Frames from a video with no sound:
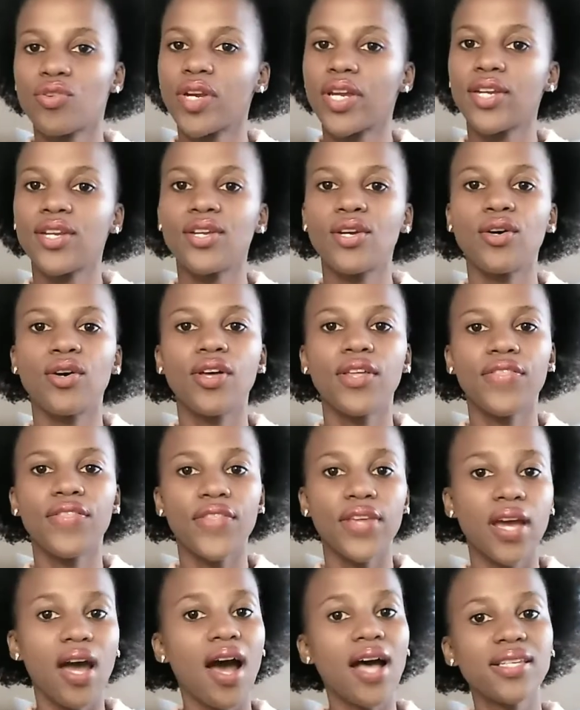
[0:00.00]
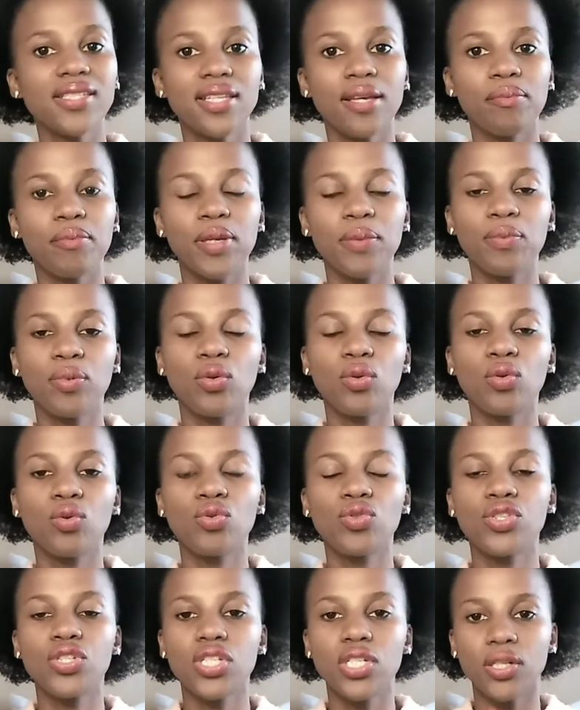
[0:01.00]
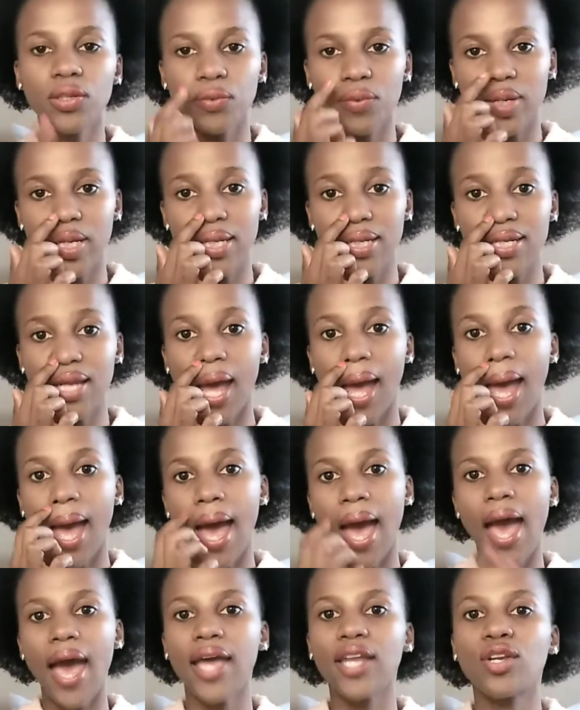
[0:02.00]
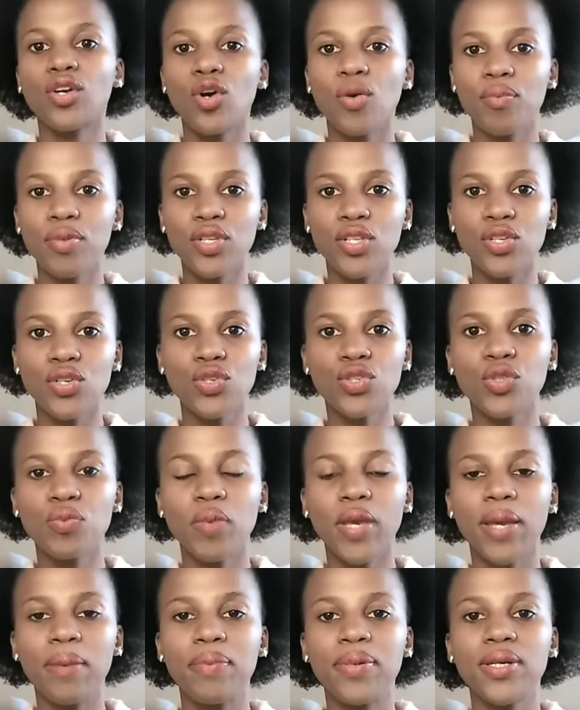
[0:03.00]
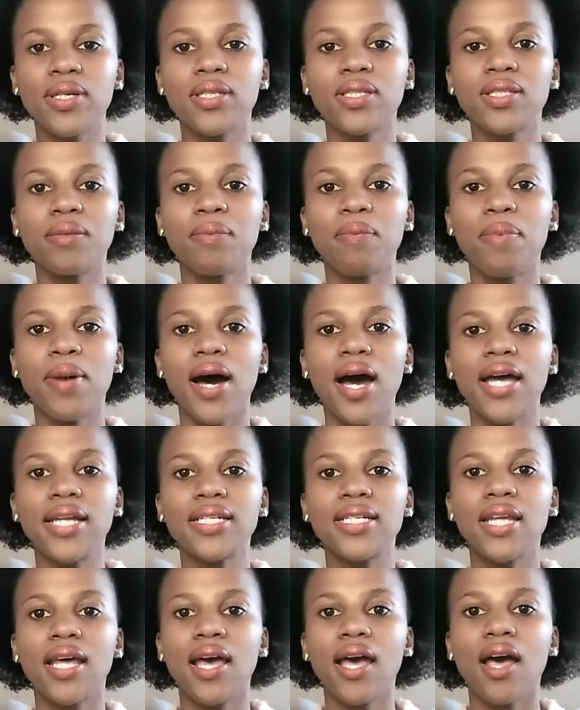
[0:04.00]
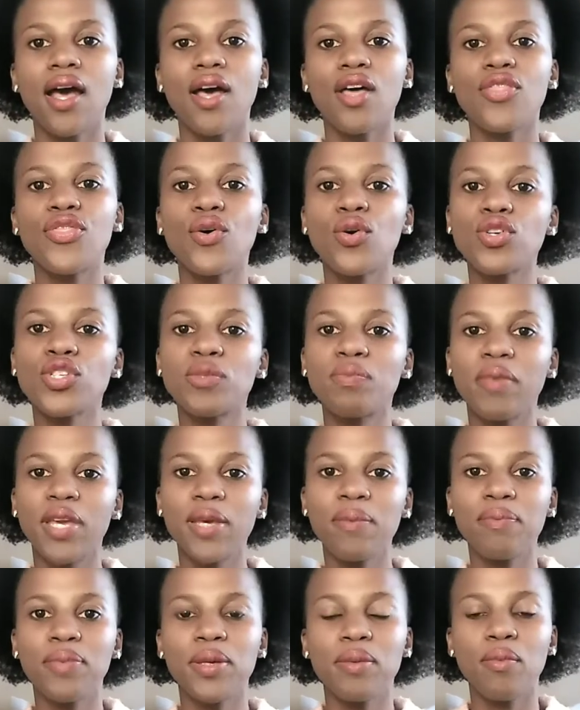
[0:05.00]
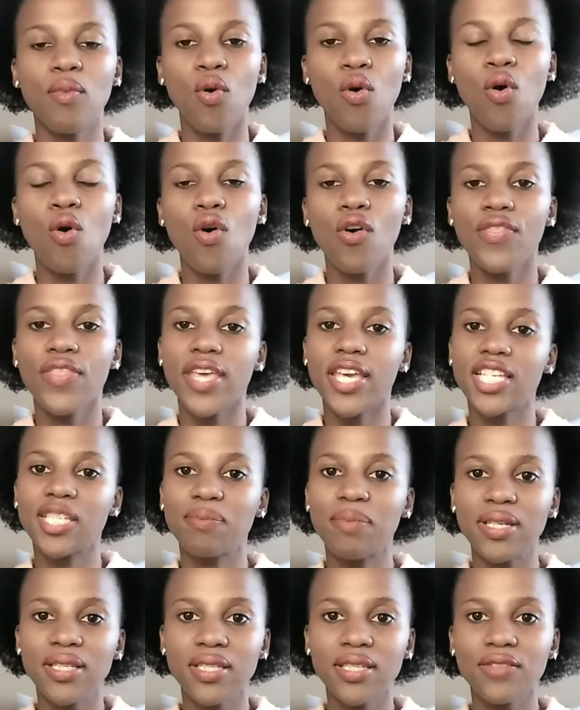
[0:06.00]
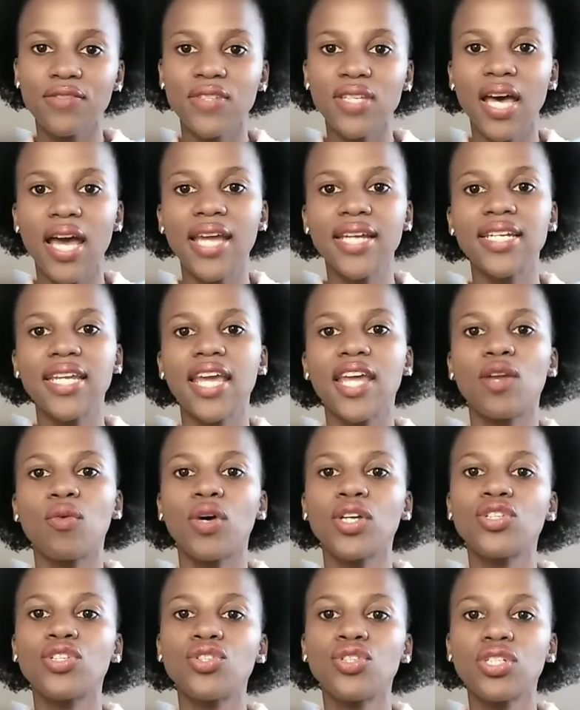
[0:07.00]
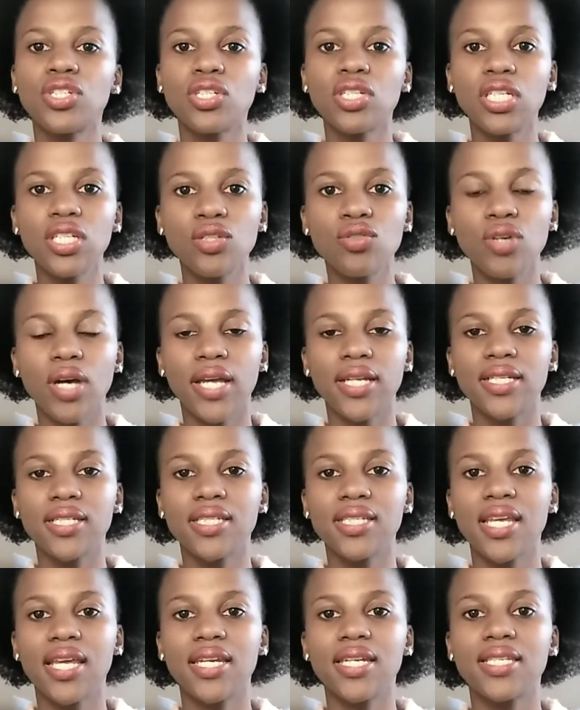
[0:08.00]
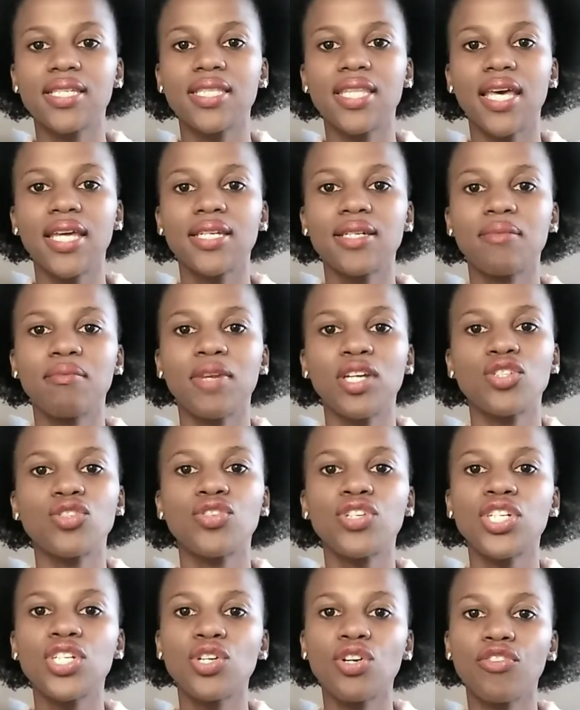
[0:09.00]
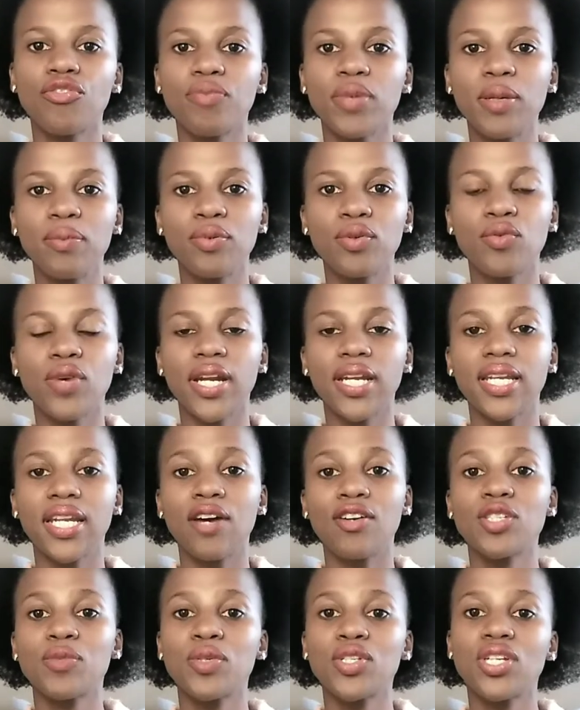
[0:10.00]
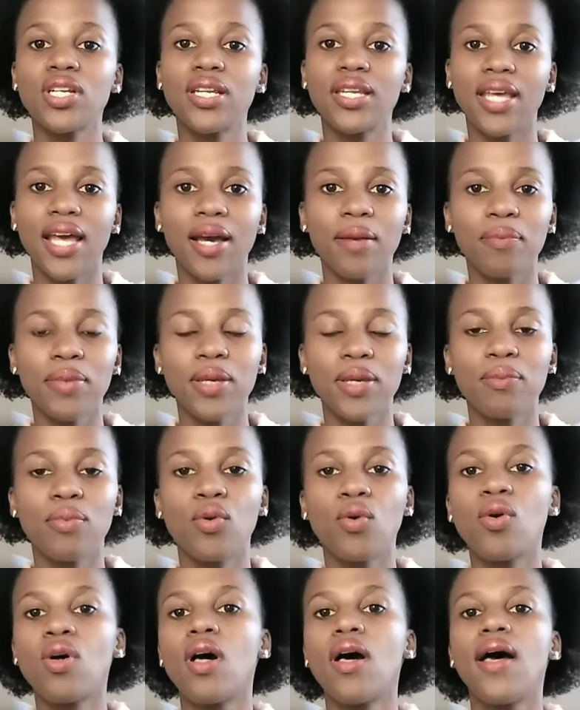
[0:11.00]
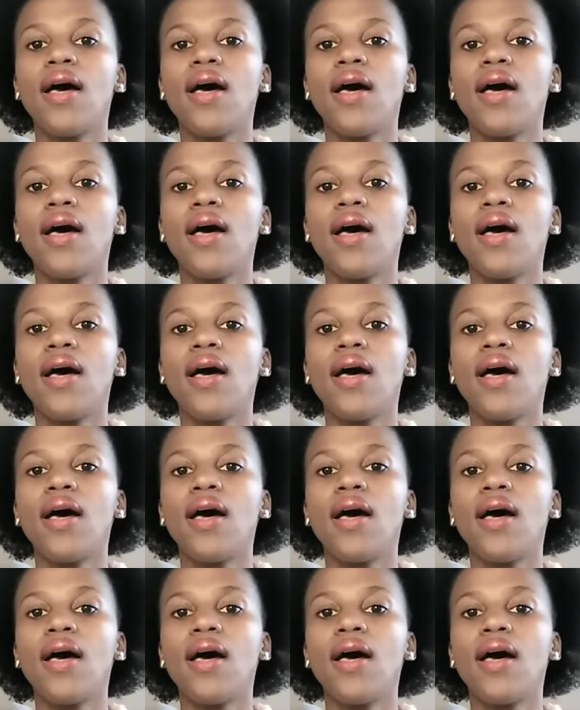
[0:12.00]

radio. There are some people who still read hard copy newspapers, but those may be more on the expensive side. And what you need to understand is that majority of people right now, especially young people,